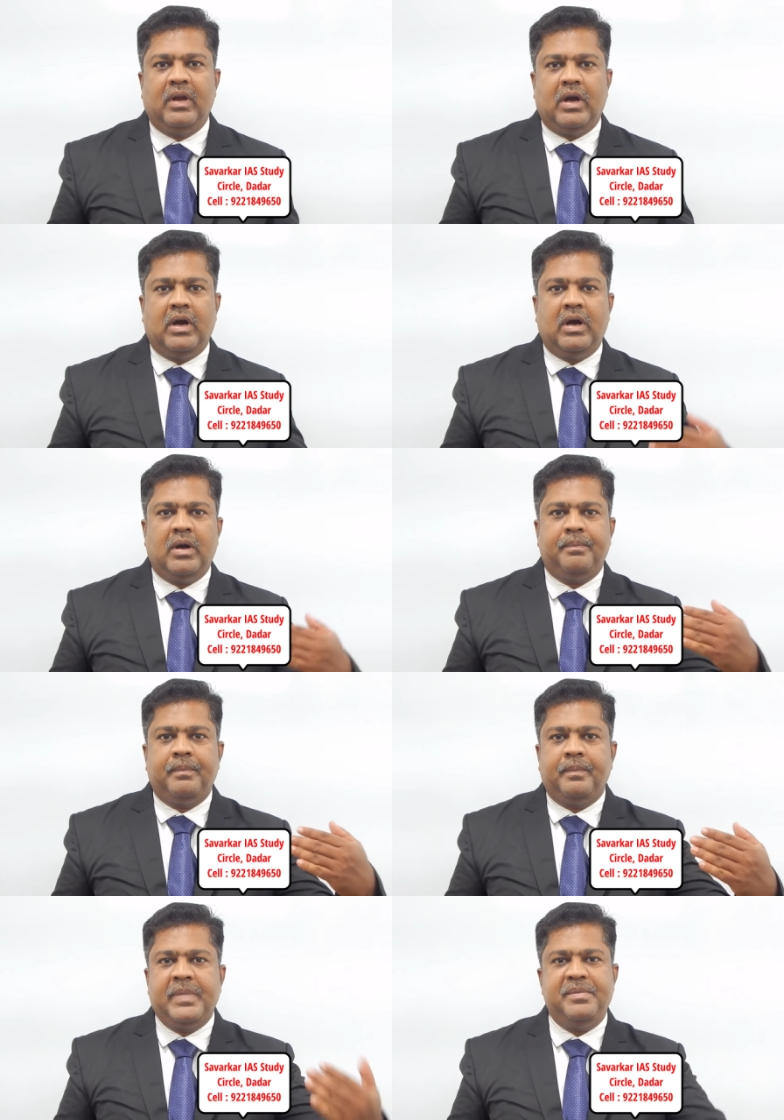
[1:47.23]

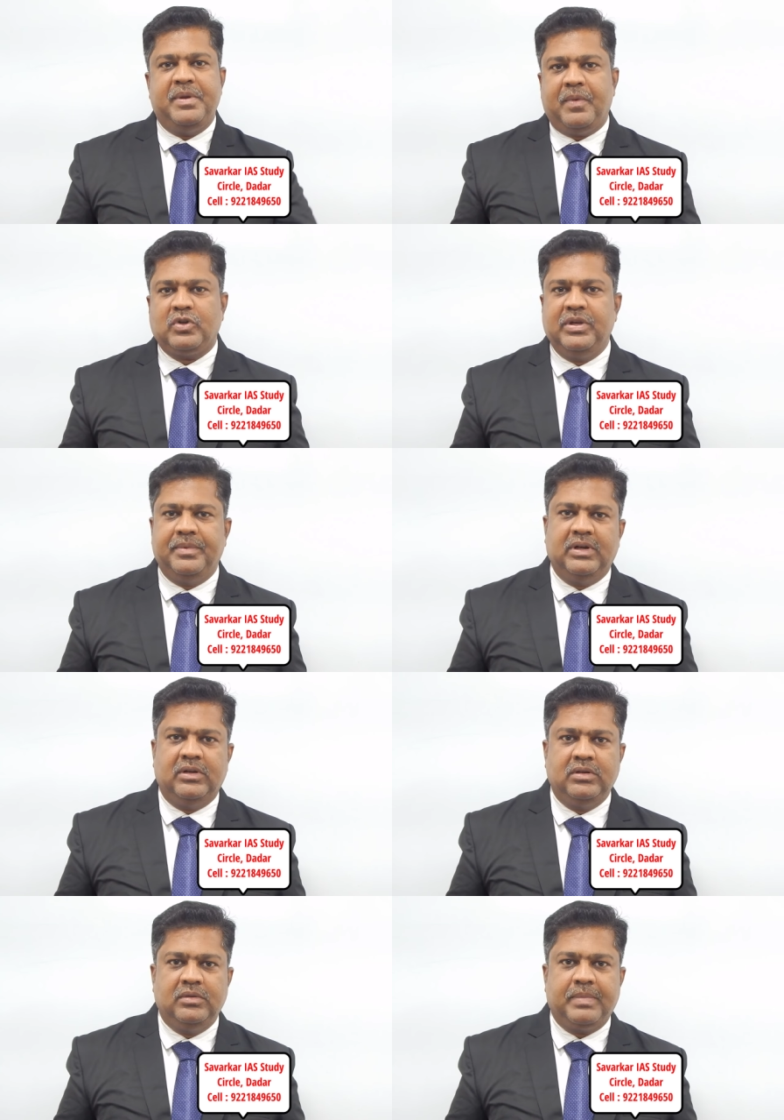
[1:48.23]
Uh, maybe
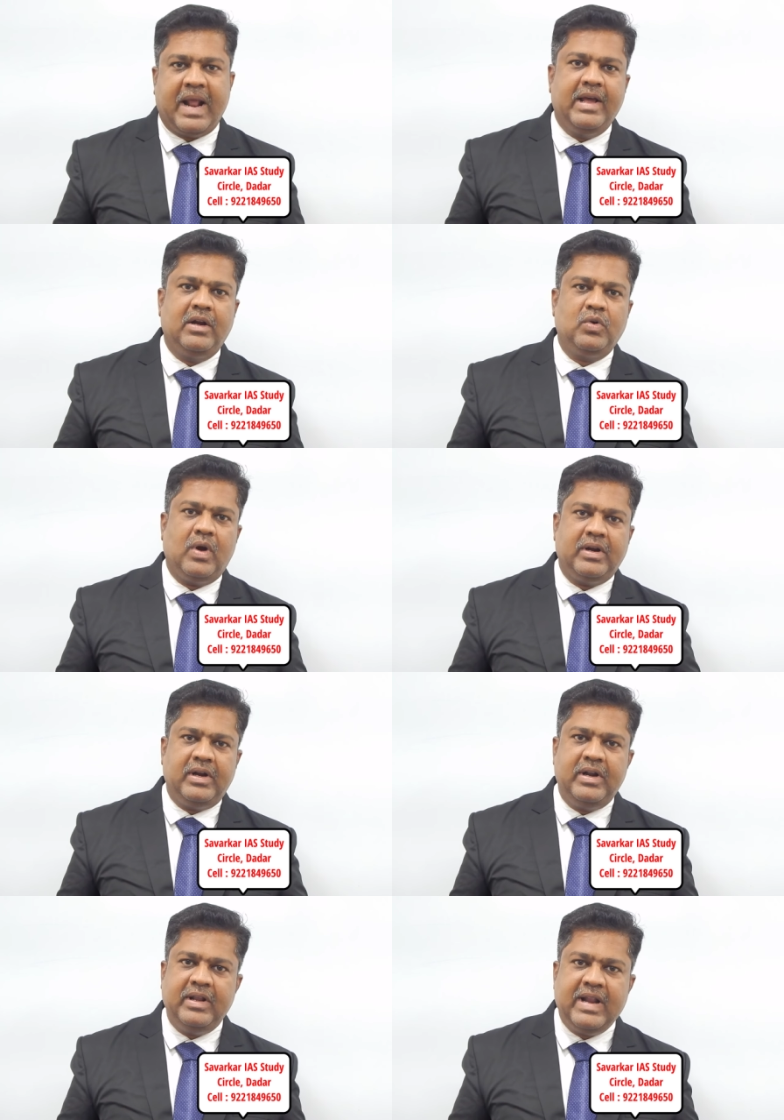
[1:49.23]
possible prior to
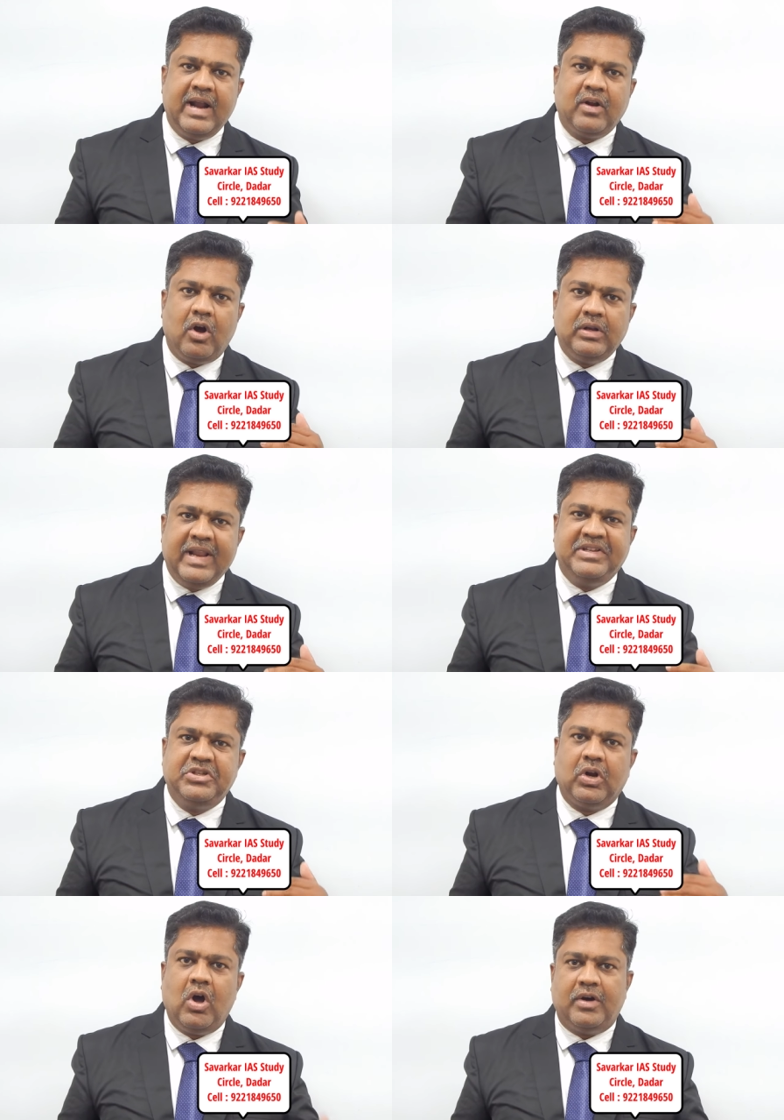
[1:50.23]
attending that
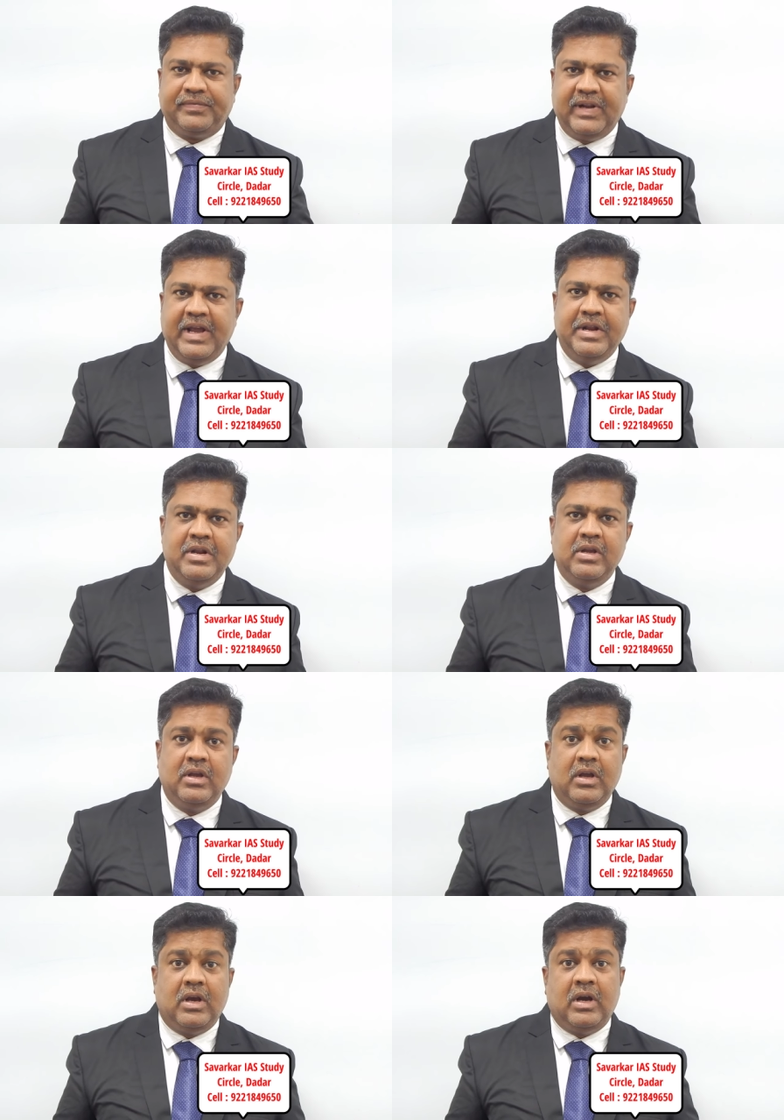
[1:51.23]
lecture offline,
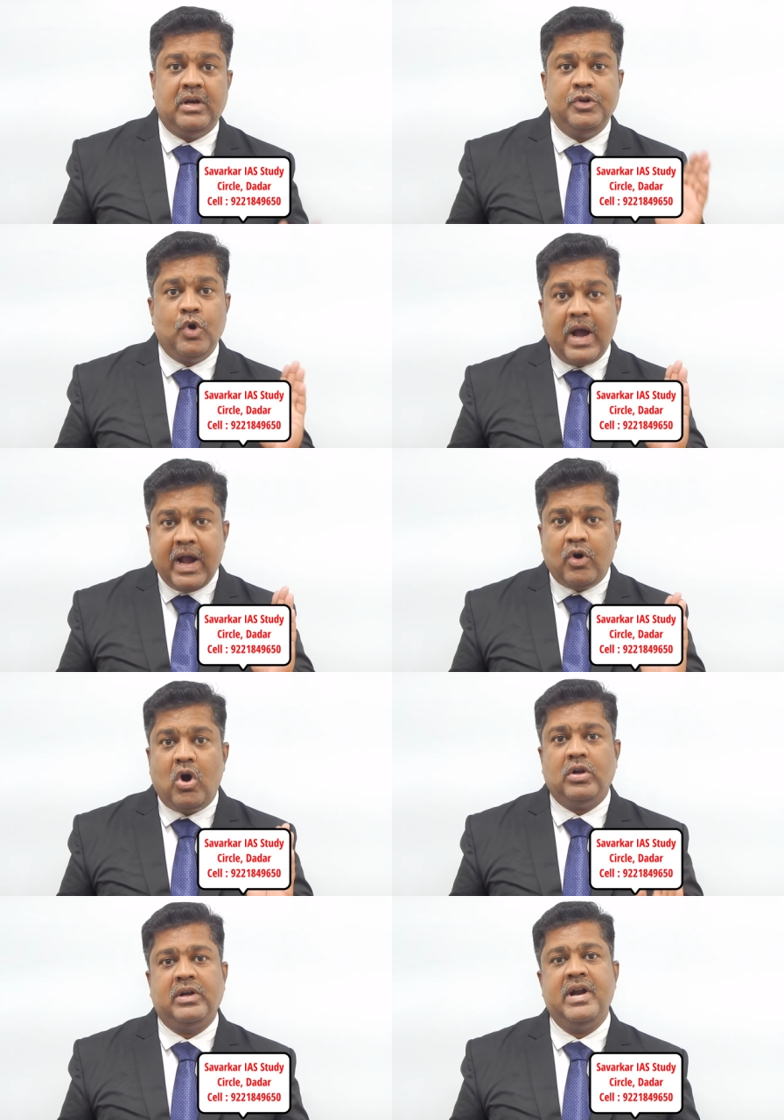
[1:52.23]
uh, you have
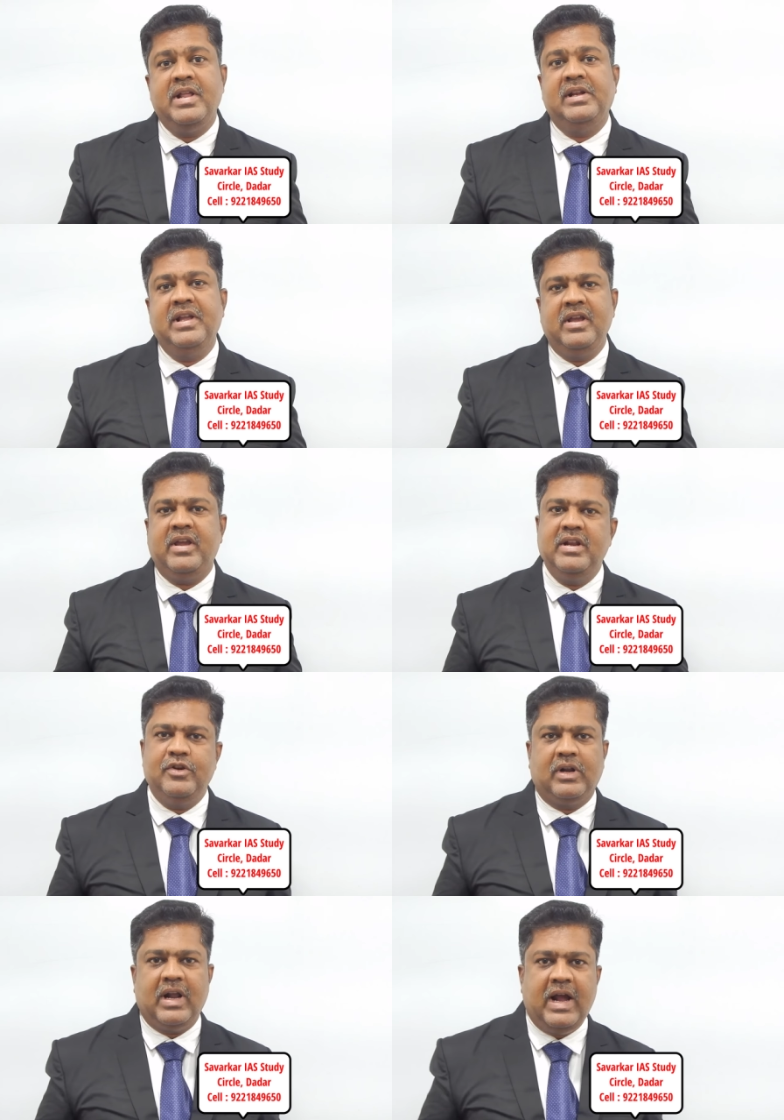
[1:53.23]
already link in
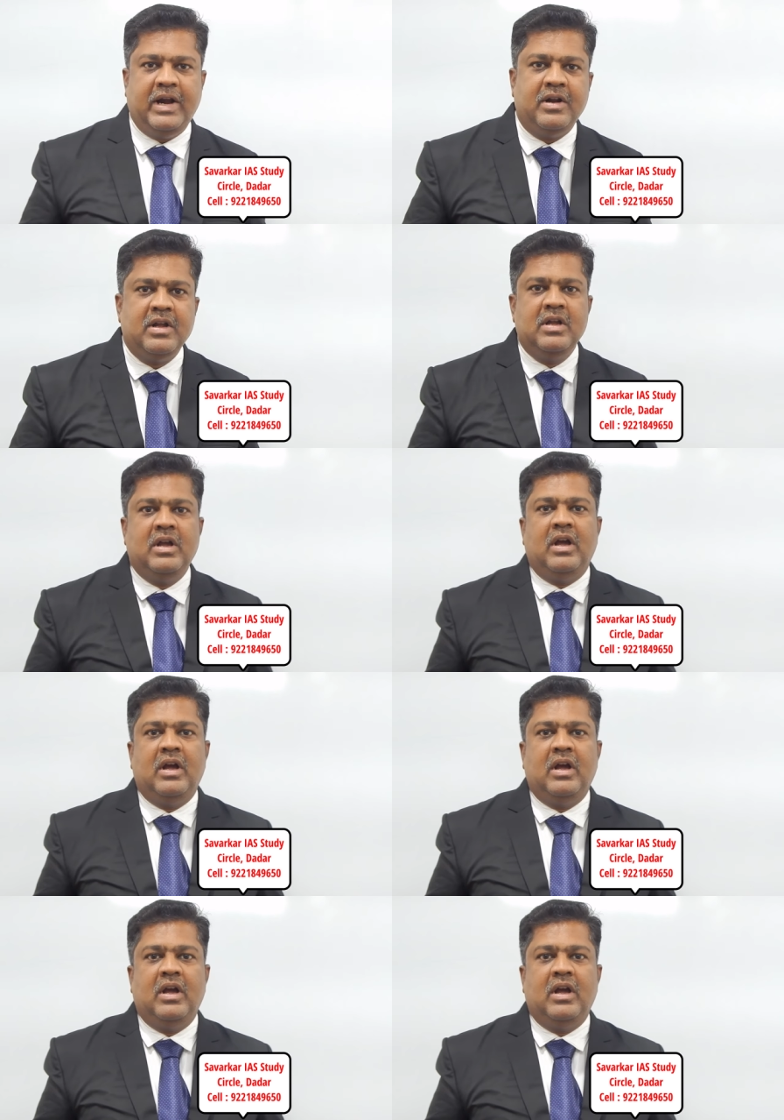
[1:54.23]
your hand.